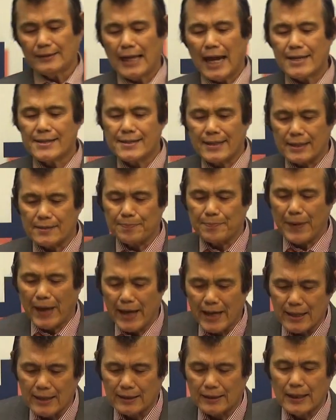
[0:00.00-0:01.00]
I said
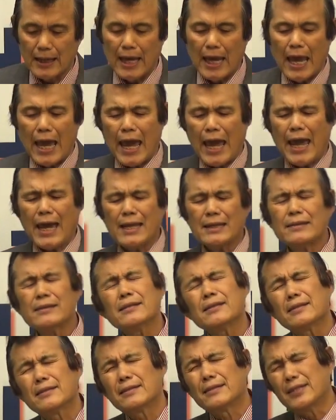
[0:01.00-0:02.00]
pain, and the
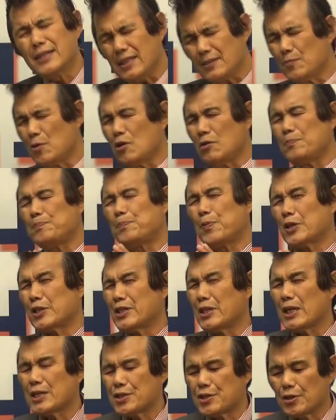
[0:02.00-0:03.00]
demon
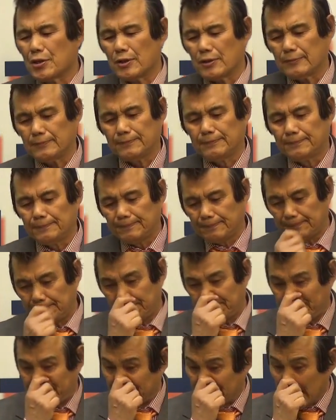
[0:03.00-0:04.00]
possession.
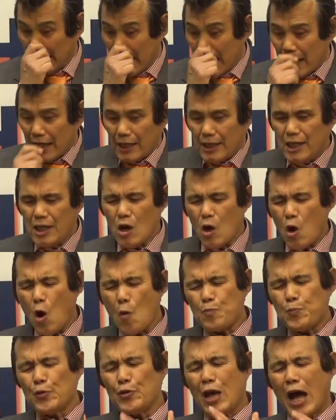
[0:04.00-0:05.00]
He
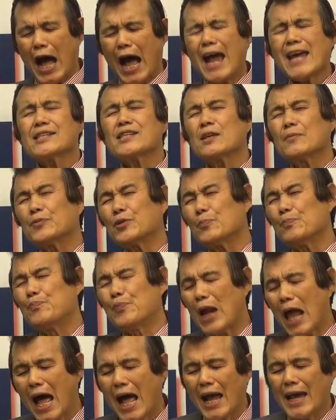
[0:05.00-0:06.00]
opened the eyes of the
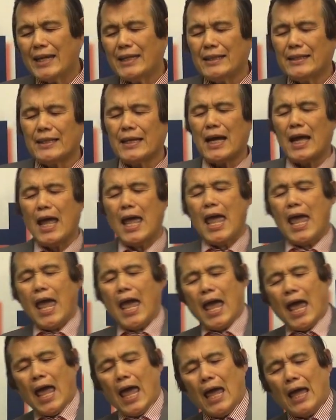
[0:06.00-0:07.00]
blind.
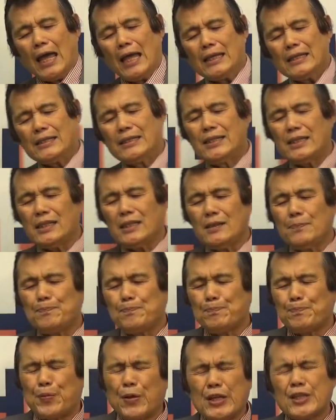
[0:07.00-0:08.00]
He
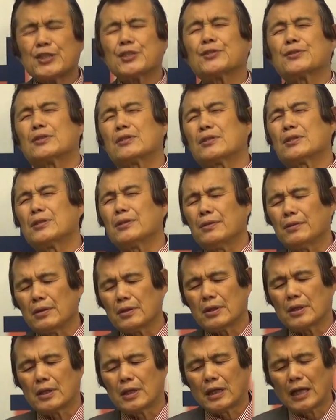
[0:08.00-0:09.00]
preached the
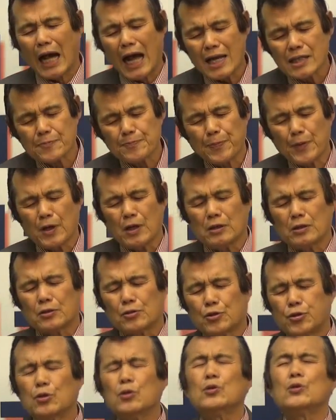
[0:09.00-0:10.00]
gospel
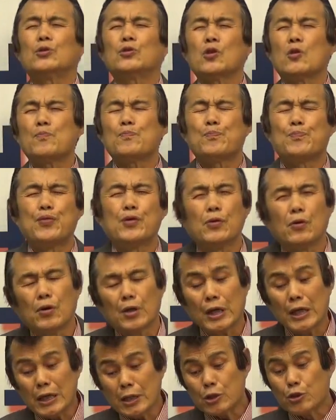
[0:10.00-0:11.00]
to the poor.
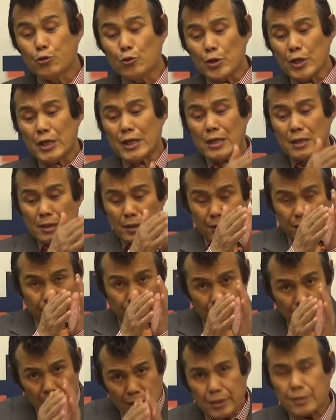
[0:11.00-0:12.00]
In doing
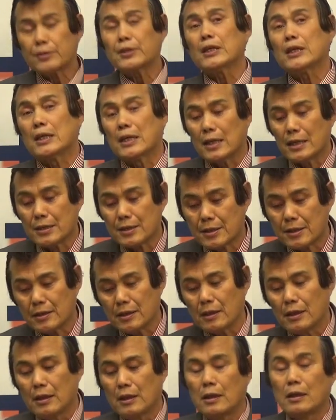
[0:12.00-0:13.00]
these things,
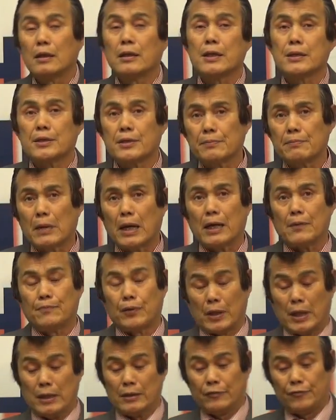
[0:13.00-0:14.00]
listen, my
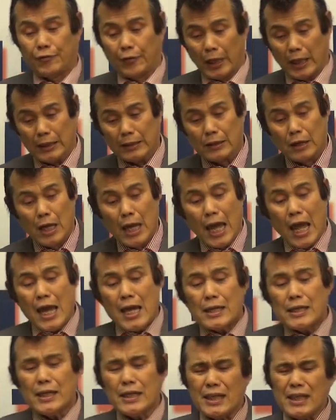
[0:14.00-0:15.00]
friend,
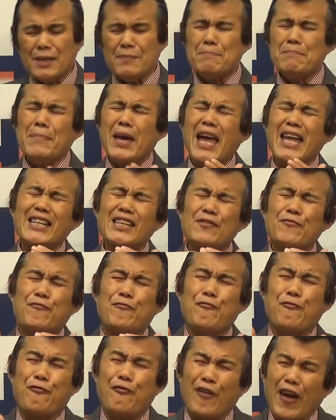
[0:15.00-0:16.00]
he
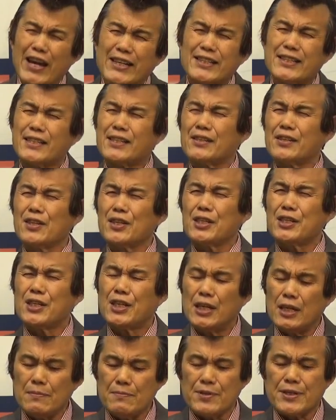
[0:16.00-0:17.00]
manifested
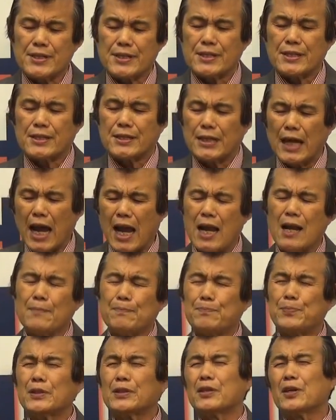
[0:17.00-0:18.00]
himself
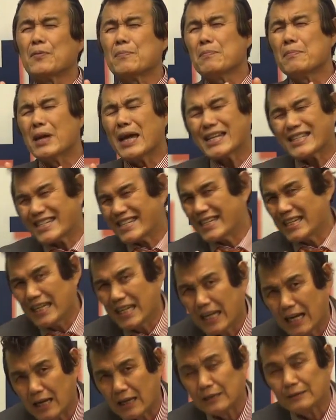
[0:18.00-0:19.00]
the
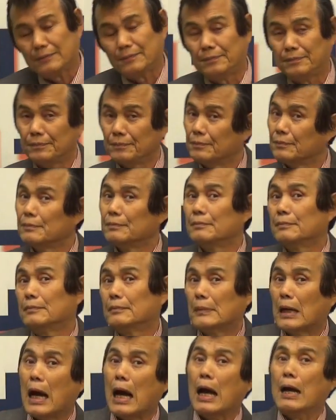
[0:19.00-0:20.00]
Messiah.
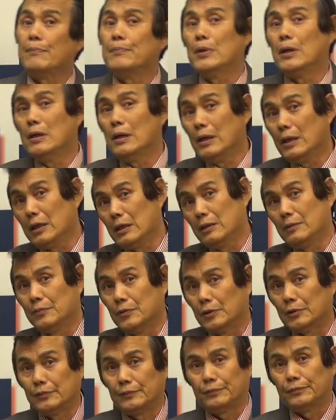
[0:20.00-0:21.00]
I believe
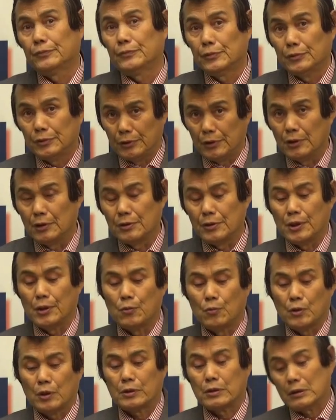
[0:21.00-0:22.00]
you agree
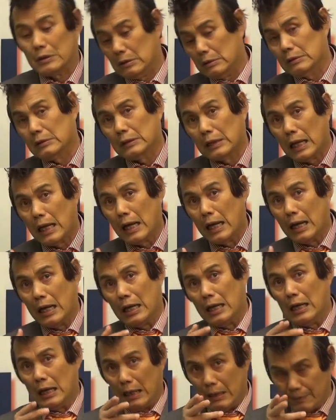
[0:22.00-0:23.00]
what
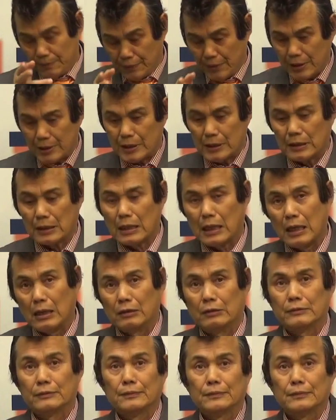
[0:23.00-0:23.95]
I'm preaching now.